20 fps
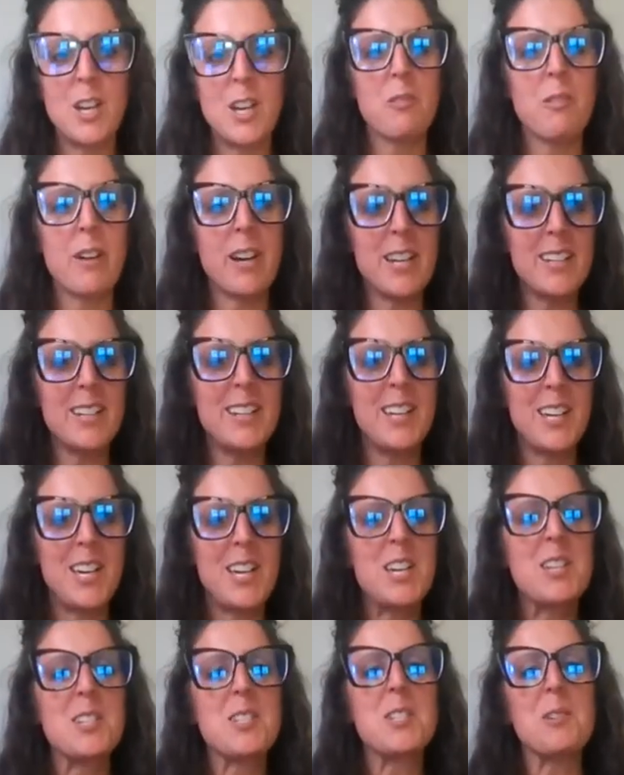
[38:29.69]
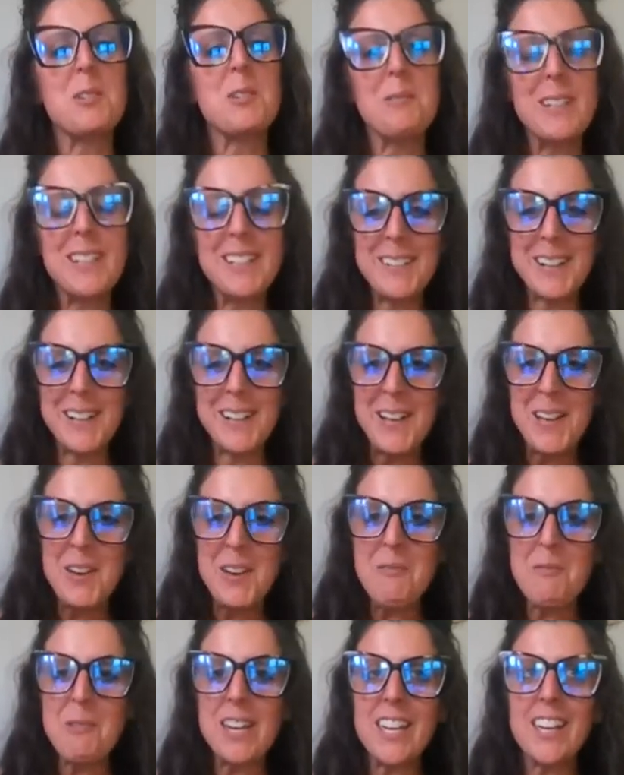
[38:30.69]
Right. So
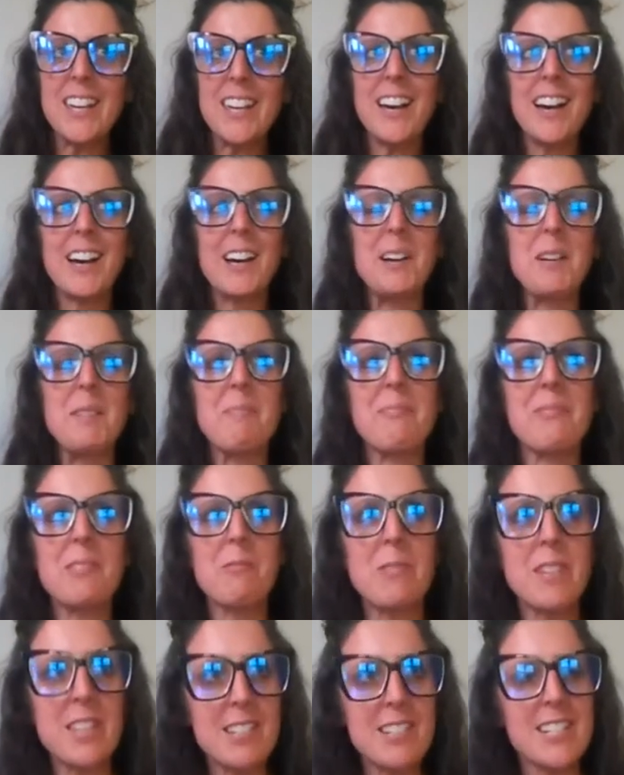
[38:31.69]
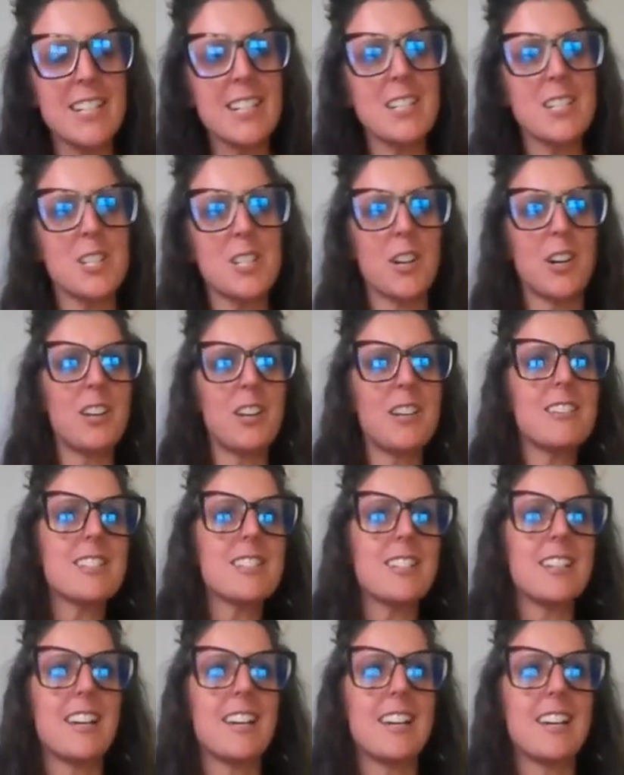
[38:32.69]
we with 6 dogs
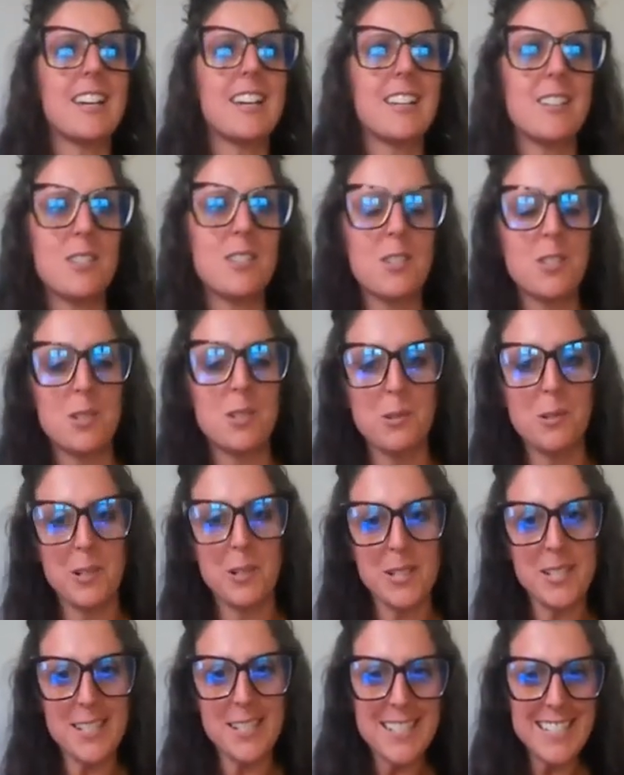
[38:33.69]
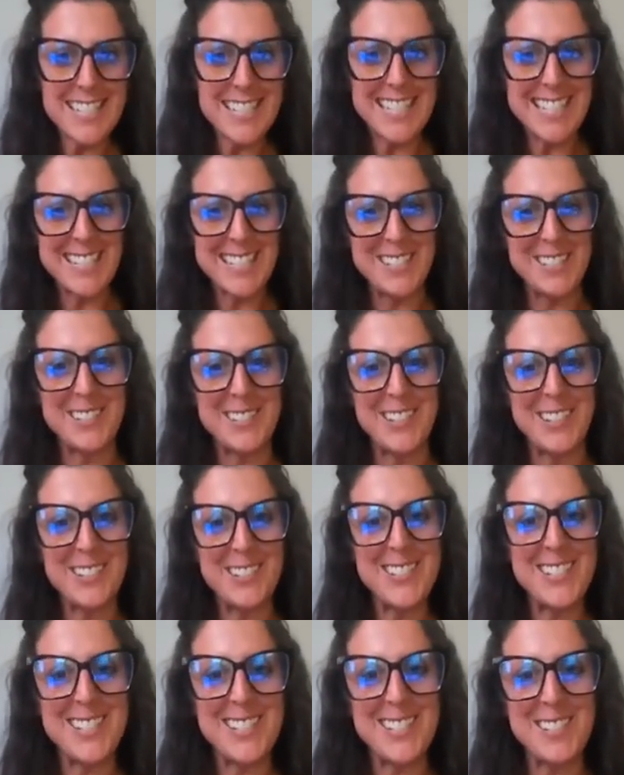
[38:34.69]
and 2 horses and 2
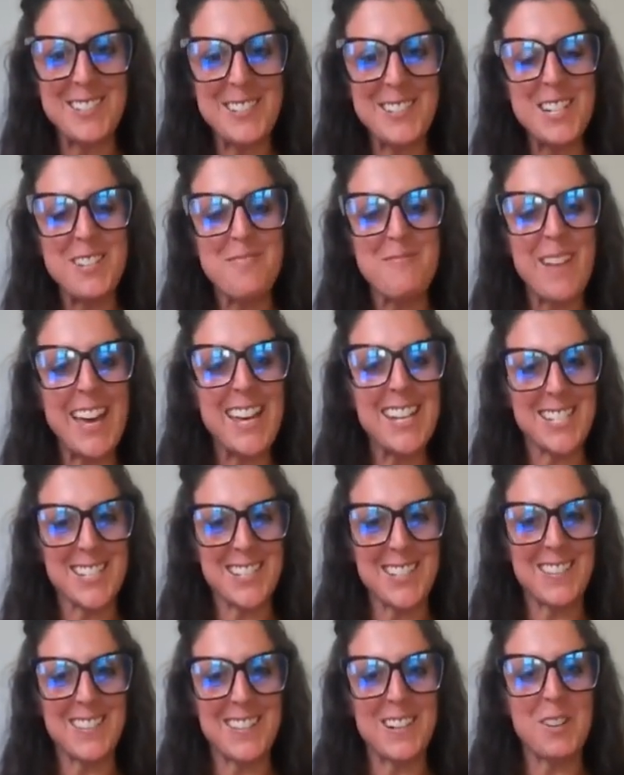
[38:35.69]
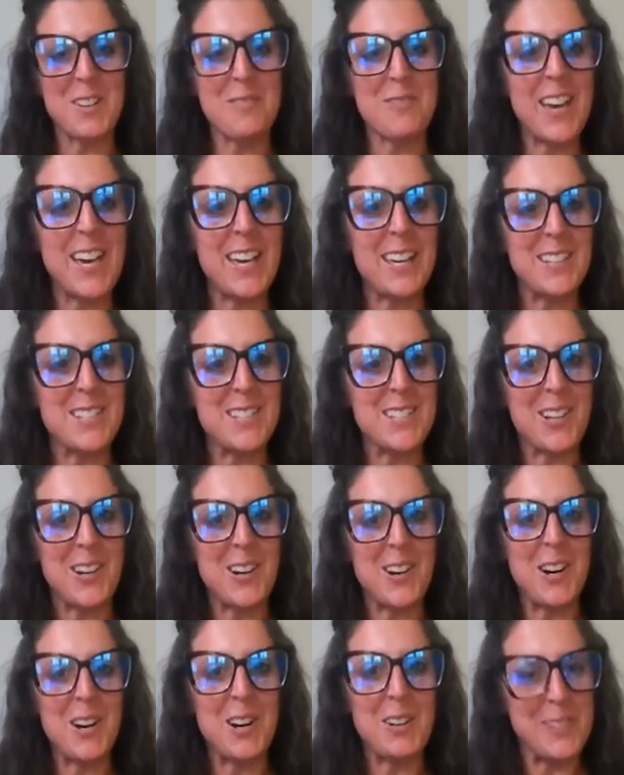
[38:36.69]
goats, you can imagine that our vets are
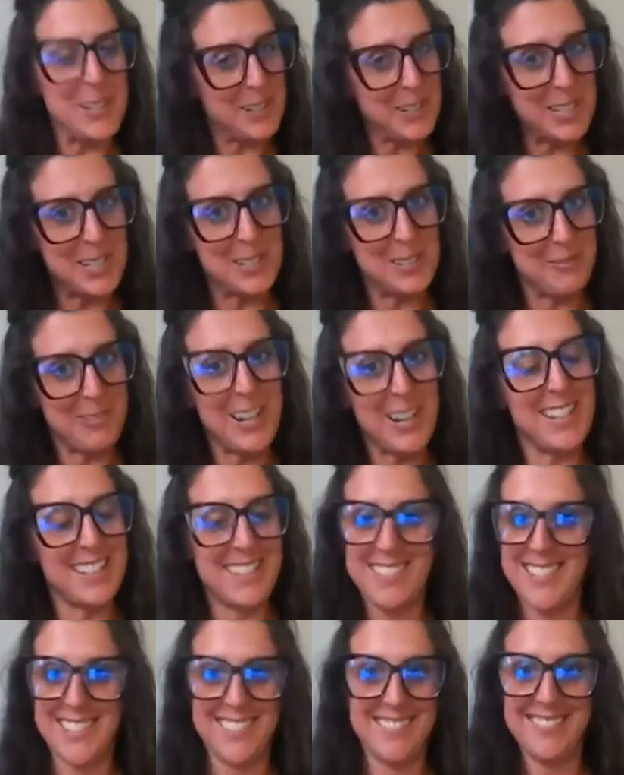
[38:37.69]
our very good friends.